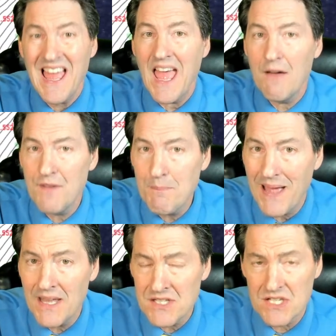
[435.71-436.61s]
Heavy
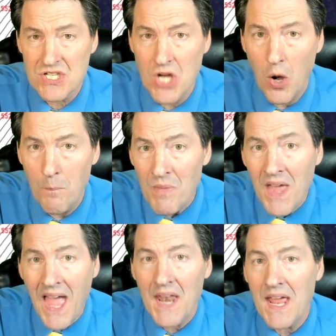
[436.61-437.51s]
bands of snow,
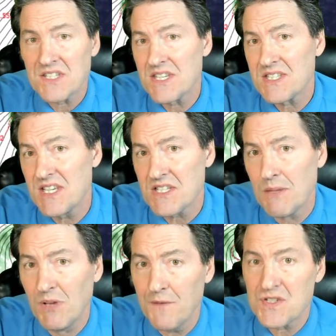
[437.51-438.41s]
and as the
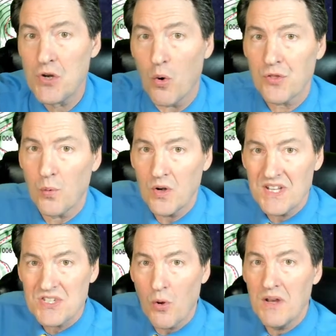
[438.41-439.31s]
system lifts northward,
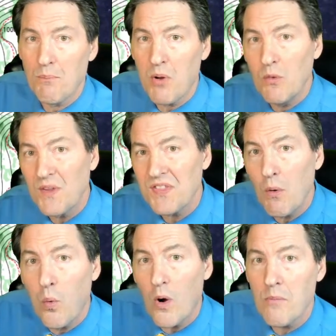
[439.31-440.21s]
it's going to bring with
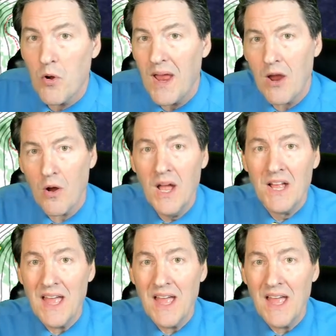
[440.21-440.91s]
it warmer air,